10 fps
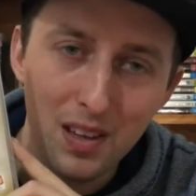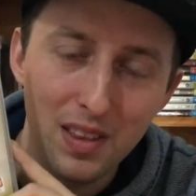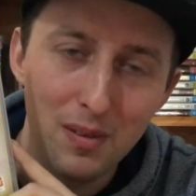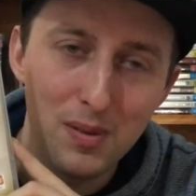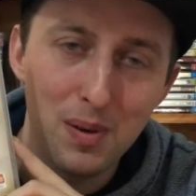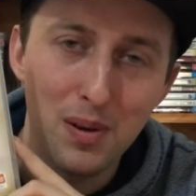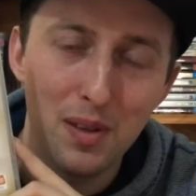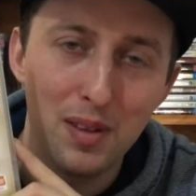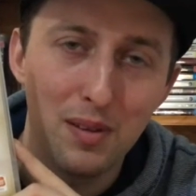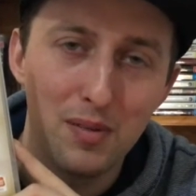there was one I
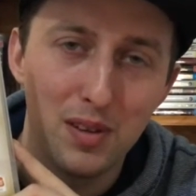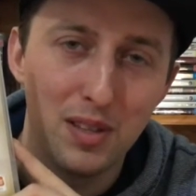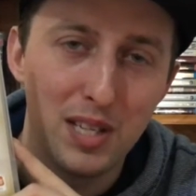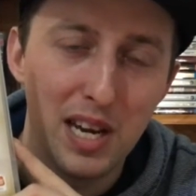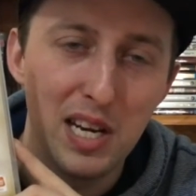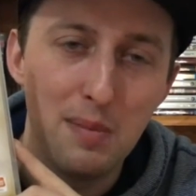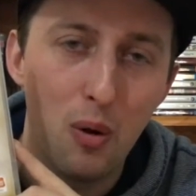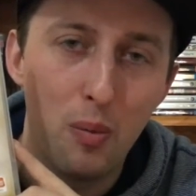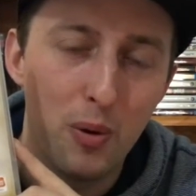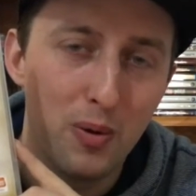think it was like the Teeny
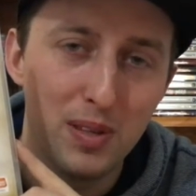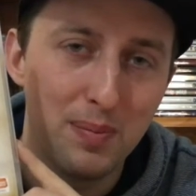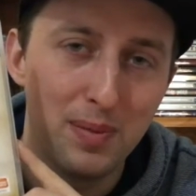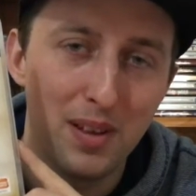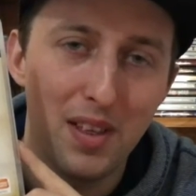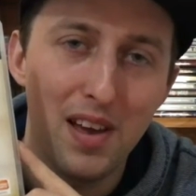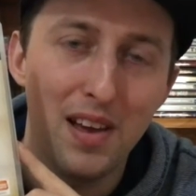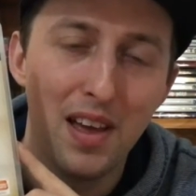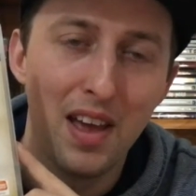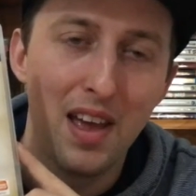Bopper or something like
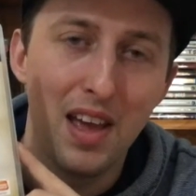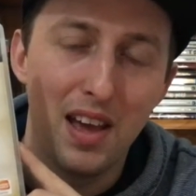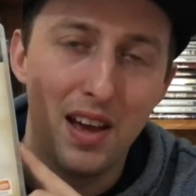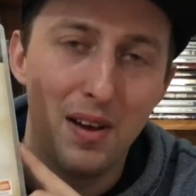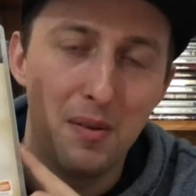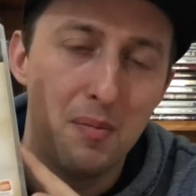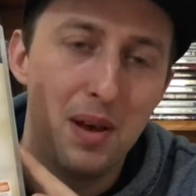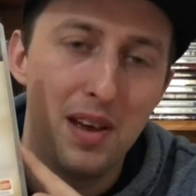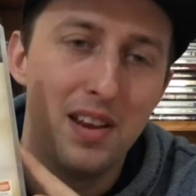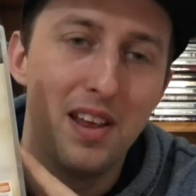that, um,
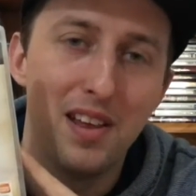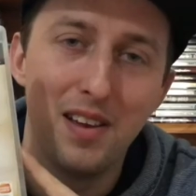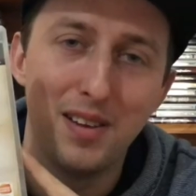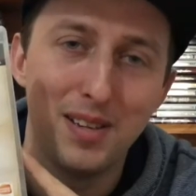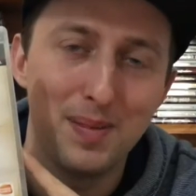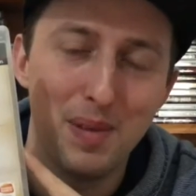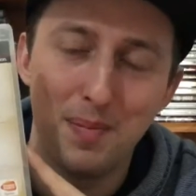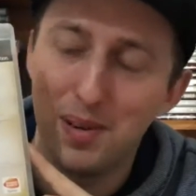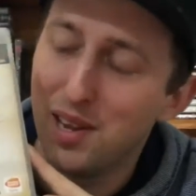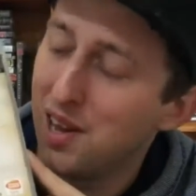and it just
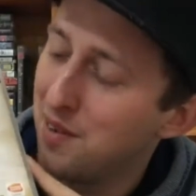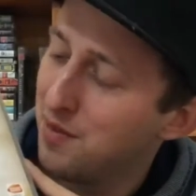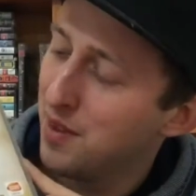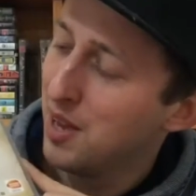made me laugh.